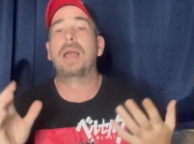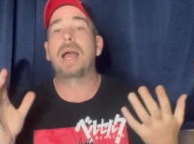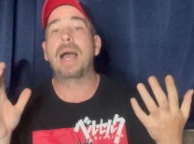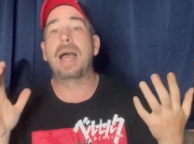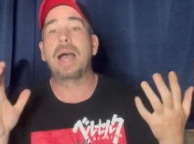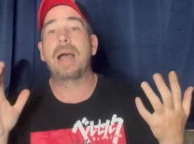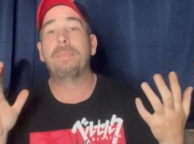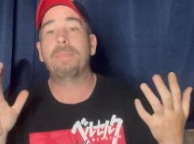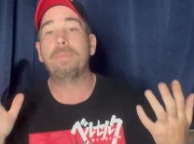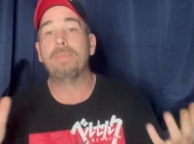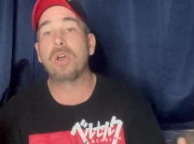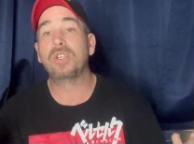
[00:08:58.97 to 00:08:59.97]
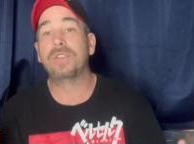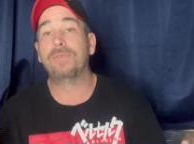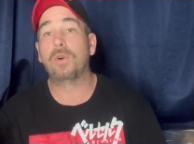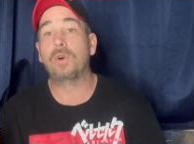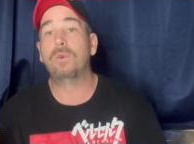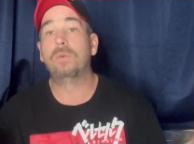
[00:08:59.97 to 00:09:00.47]
But most of
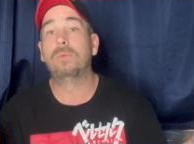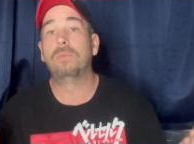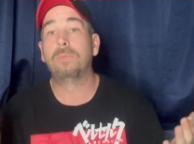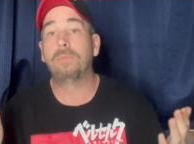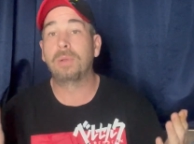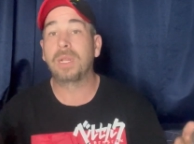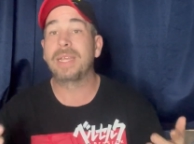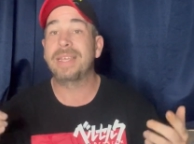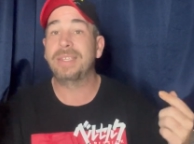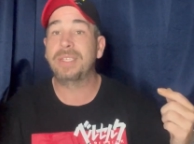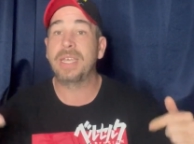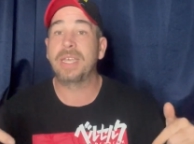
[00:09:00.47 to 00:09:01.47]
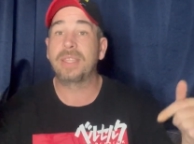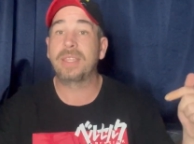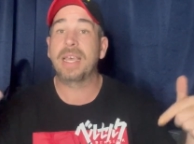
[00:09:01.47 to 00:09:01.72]
all, please hit